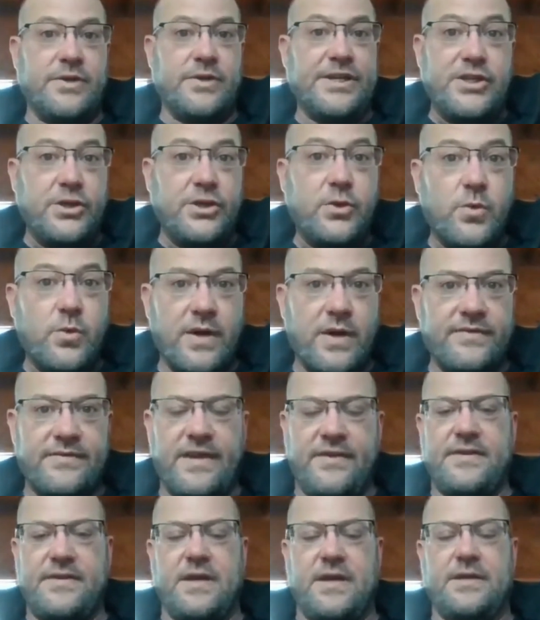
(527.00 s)
redo what
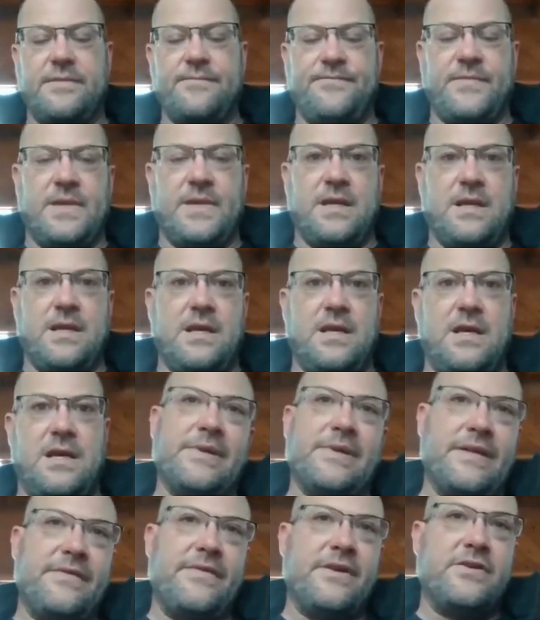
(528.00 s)
they've done.
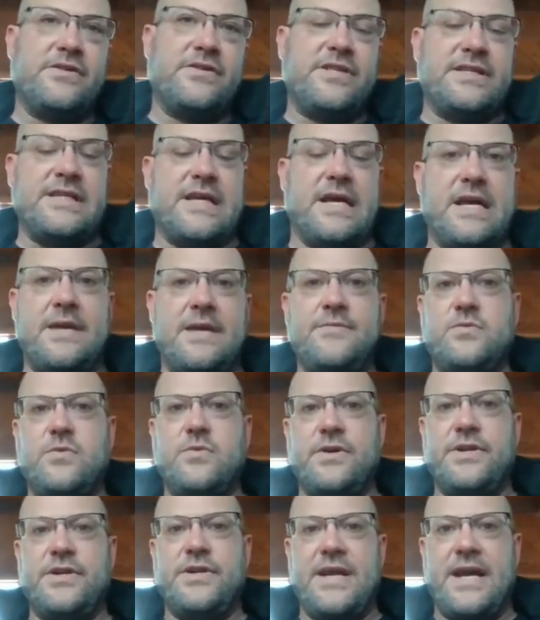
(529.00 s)
But then there's the times
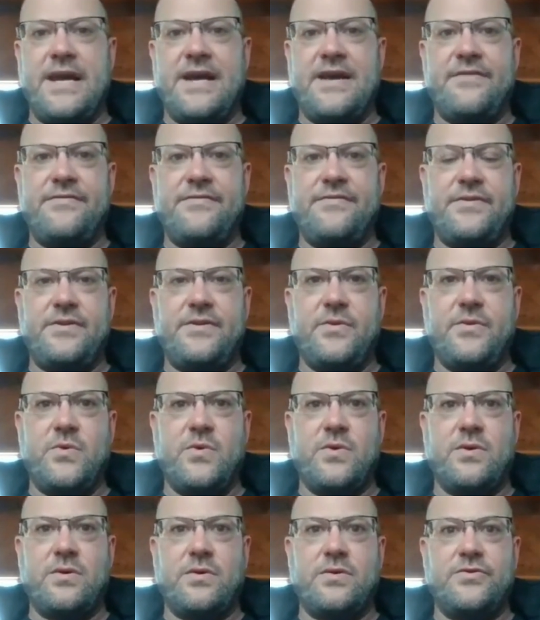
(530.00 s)
where you have
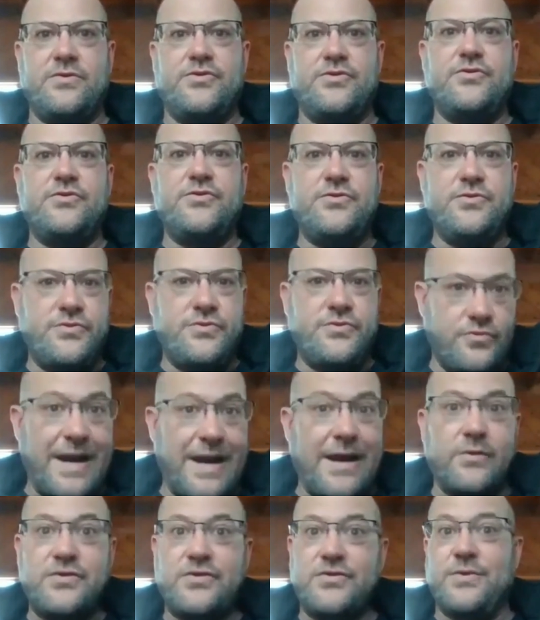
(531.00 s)
your
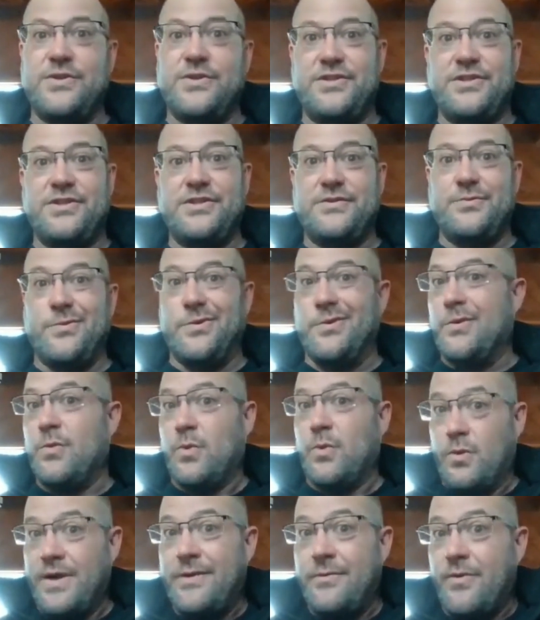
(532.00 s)
droughts, which is where
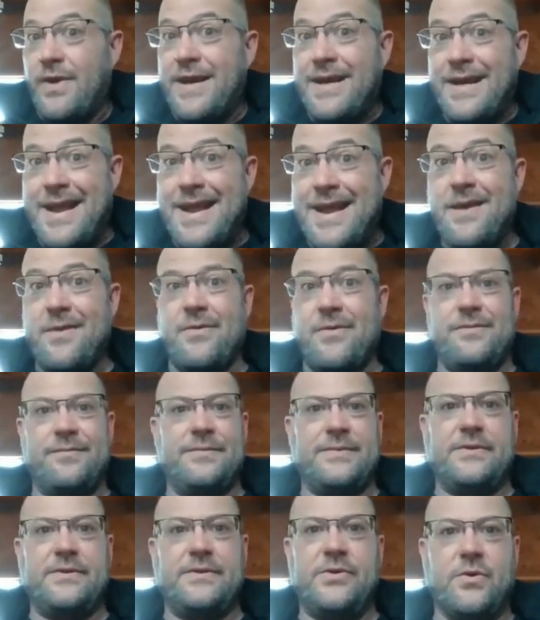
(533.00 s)
we're in right now.
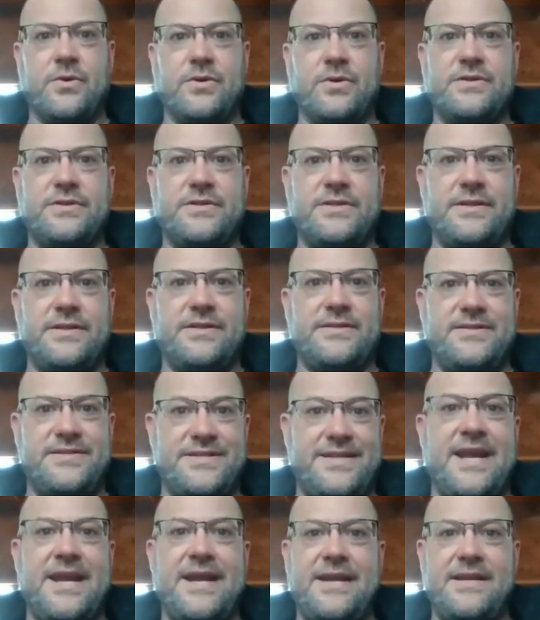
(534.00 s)
And New York
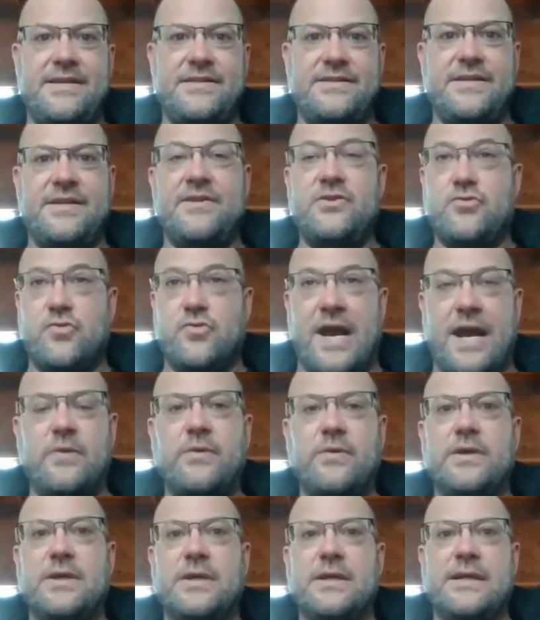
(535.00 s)
State is in a
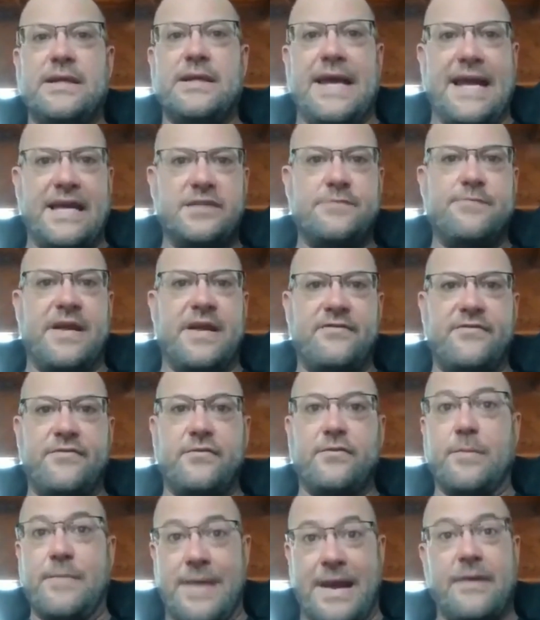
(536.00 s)
drought, has been
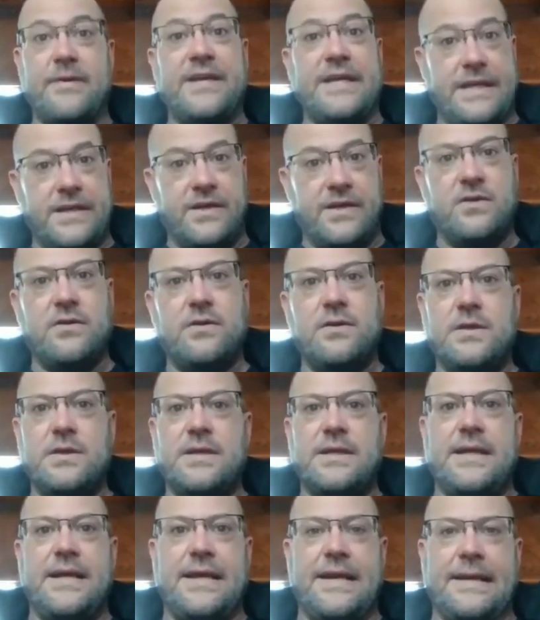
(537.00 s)
for about a year.
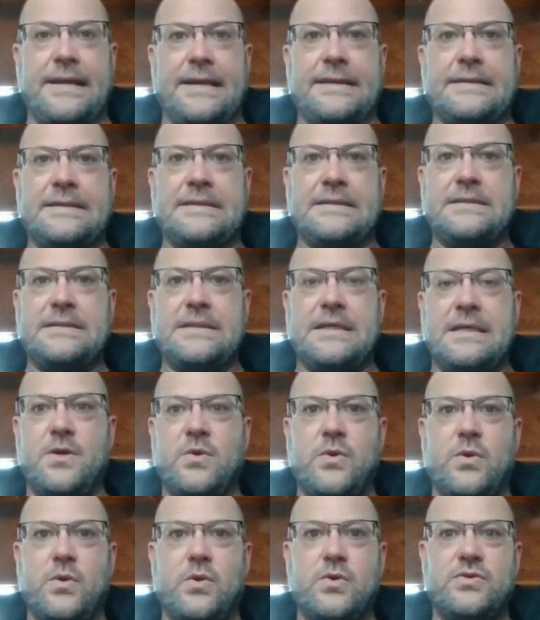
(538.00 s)
And,
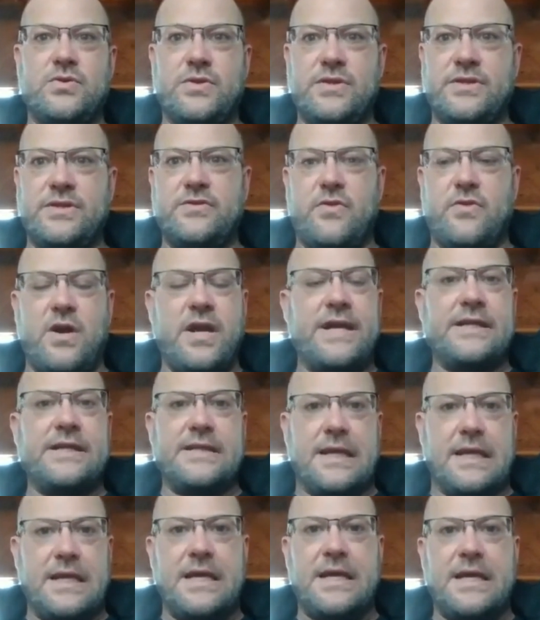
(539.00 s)
those are the
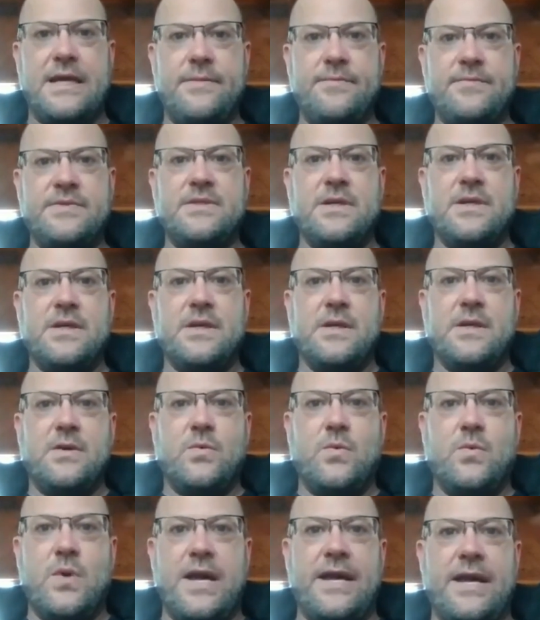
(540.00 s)
trying times
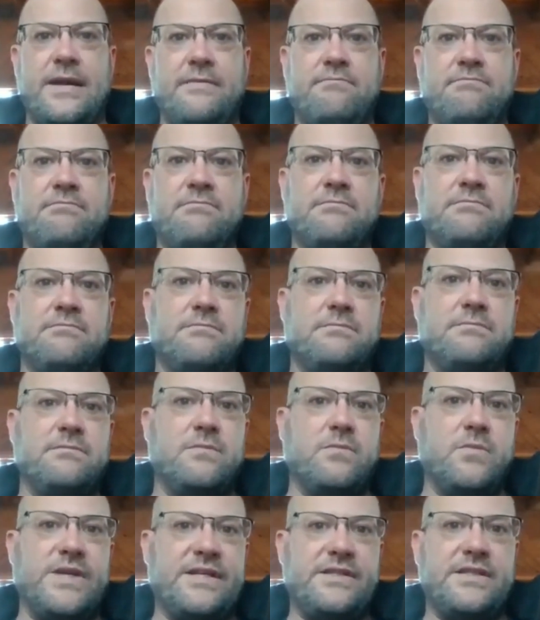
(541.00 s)
when
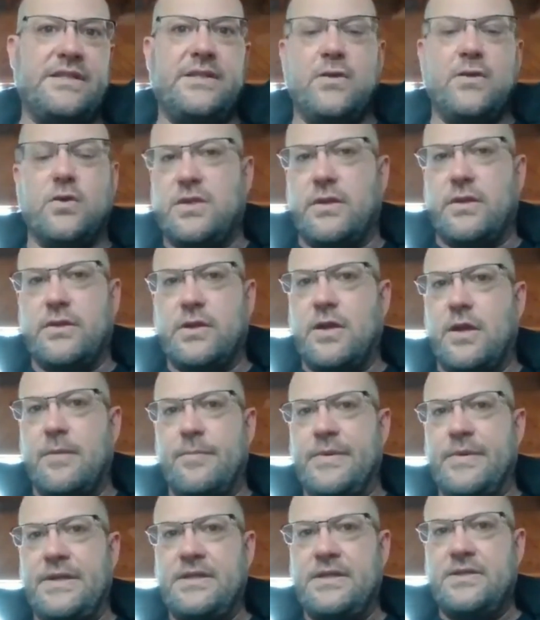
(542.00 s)
we see those other
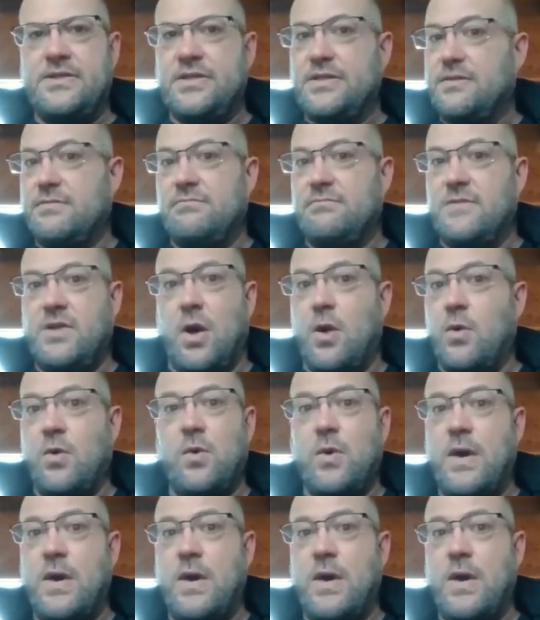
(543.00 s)
companies just go